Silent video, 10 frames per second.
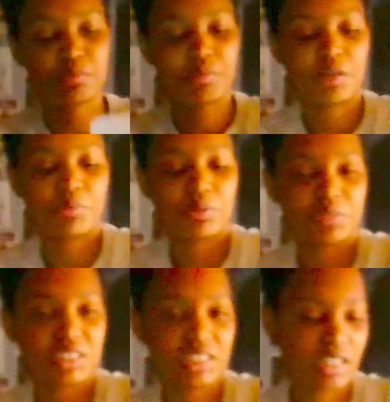up the
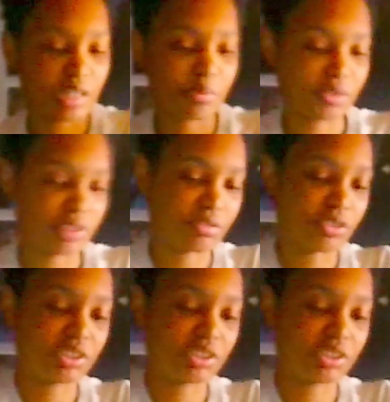top, and the first